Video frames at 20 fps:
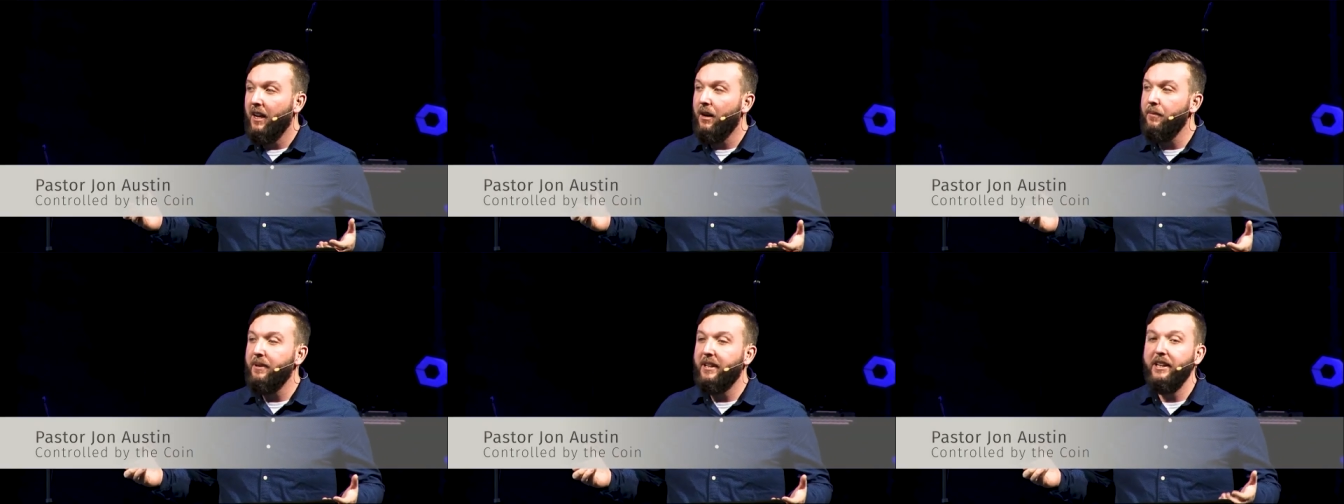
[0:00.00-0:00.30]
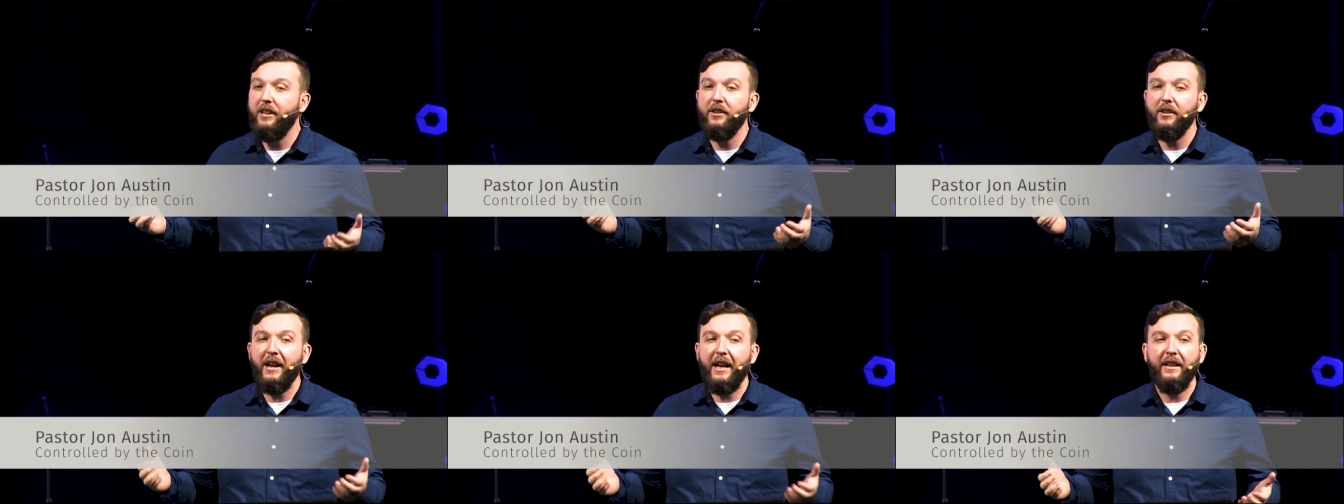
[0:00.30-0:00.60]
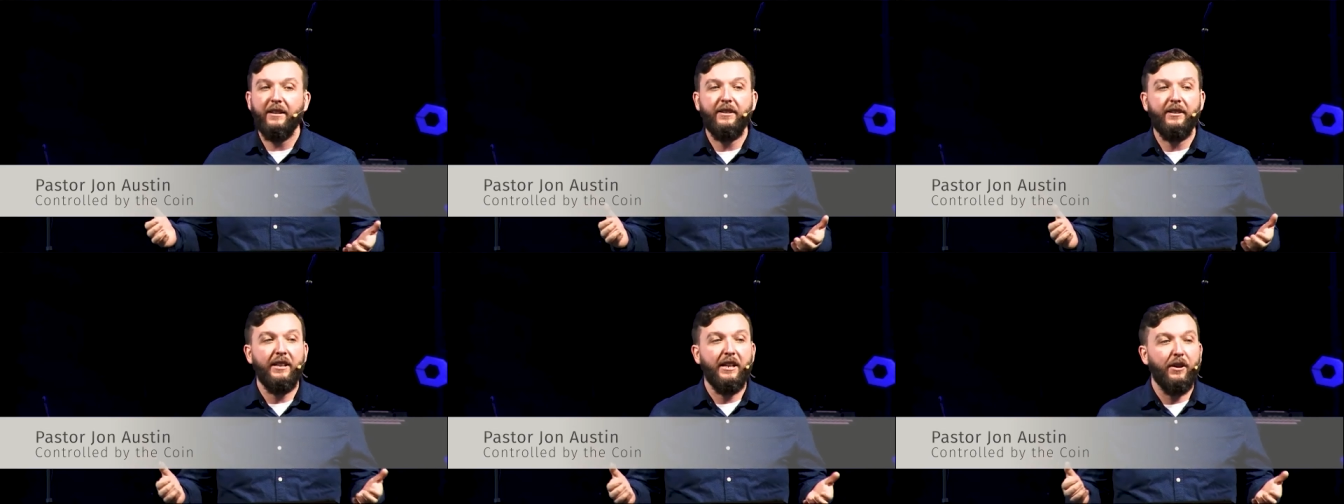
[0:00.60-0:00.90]
um, here
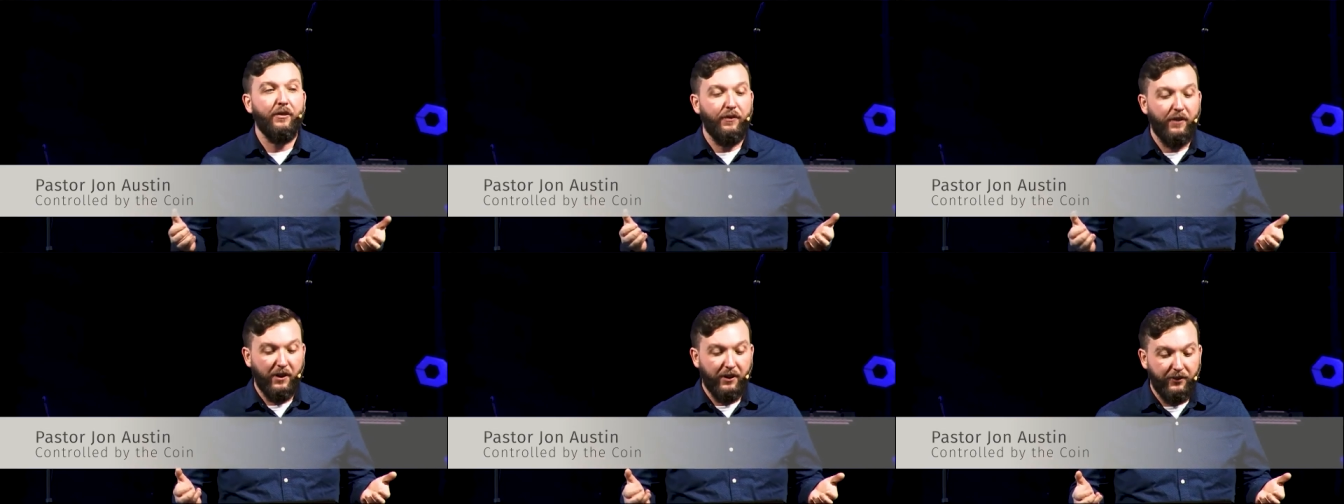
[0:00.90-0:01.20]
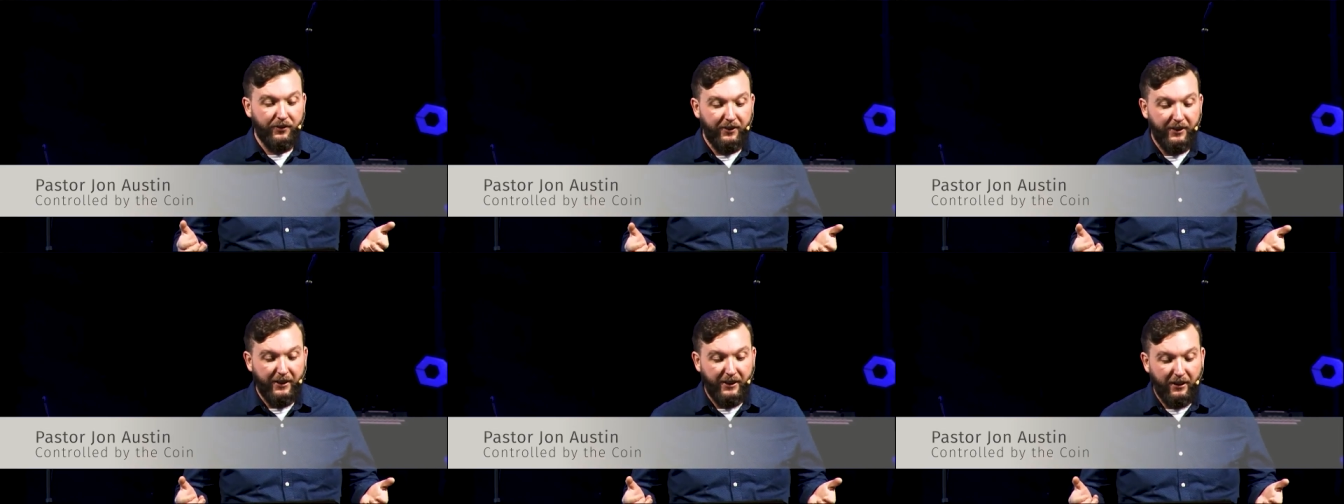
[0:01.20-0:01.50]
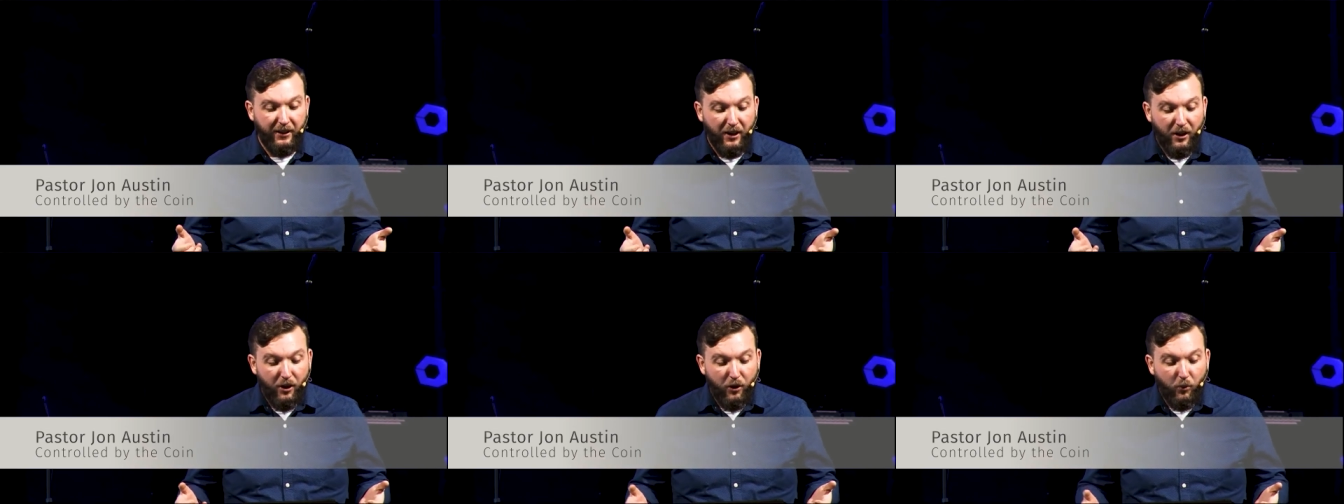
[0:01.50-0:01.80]
at
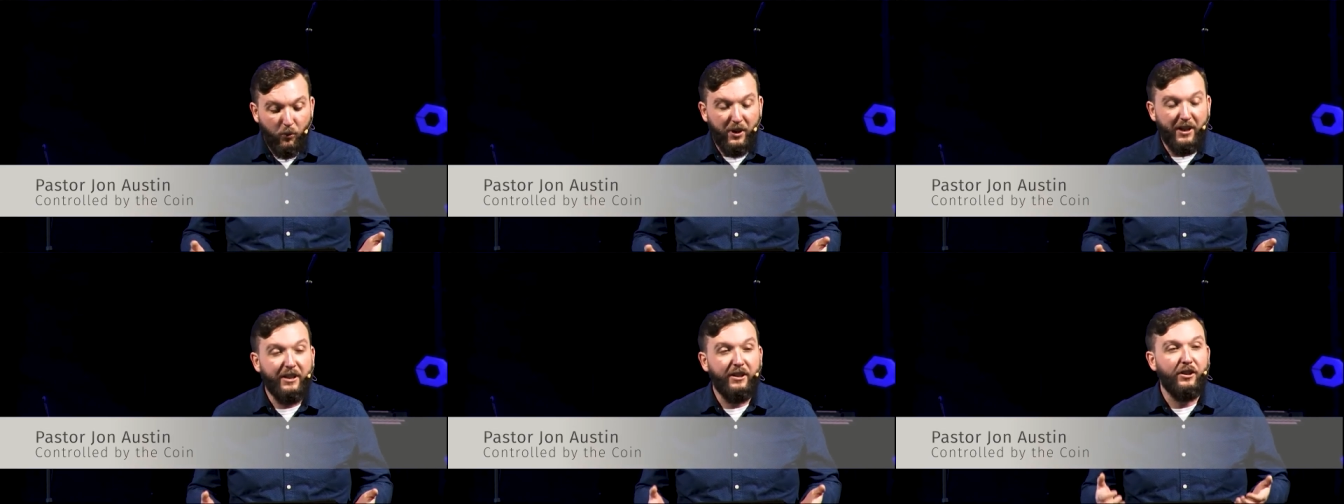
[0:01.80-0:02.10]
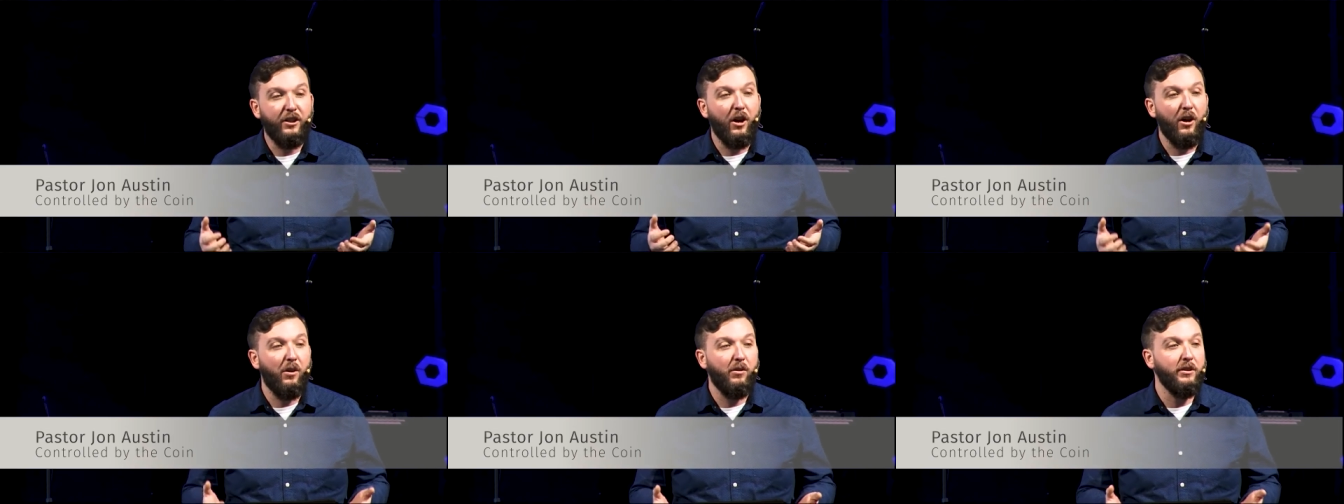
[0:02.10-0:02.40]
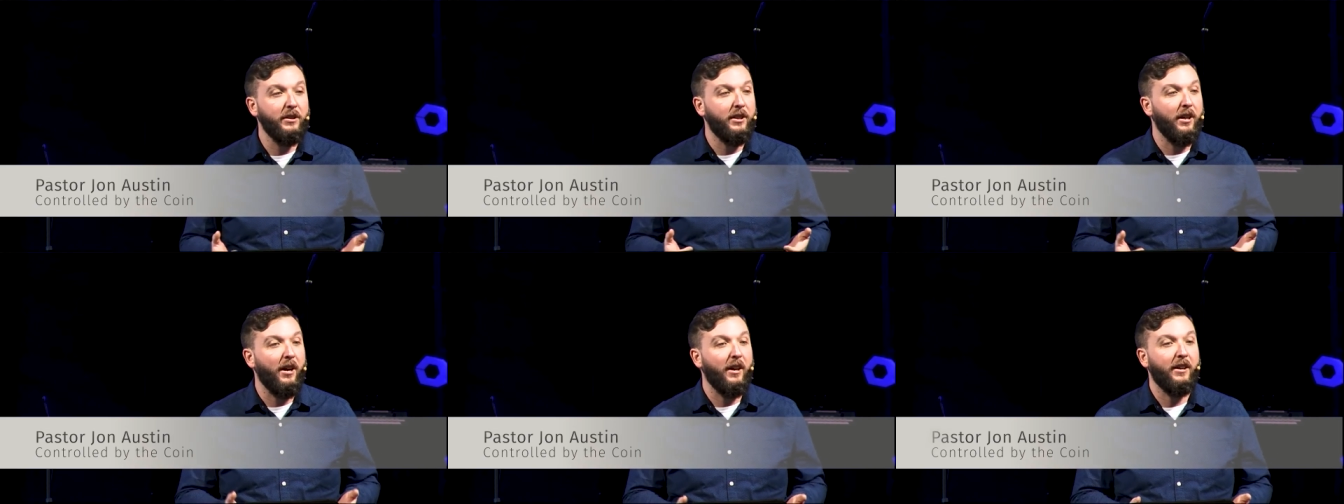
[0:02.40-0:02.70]
TFRC, we
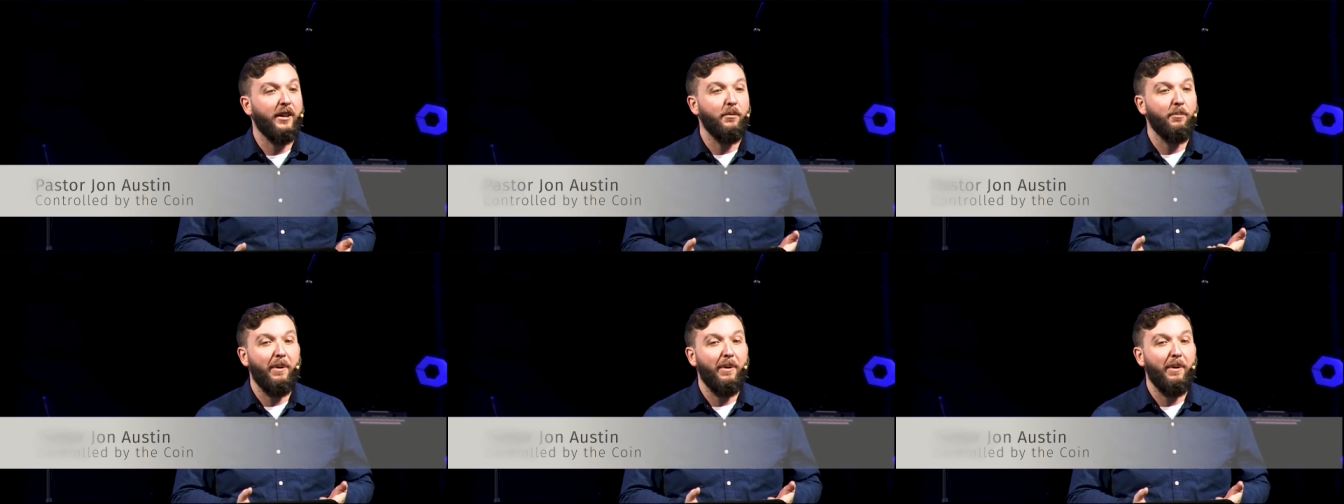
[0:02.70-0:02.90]
don't talk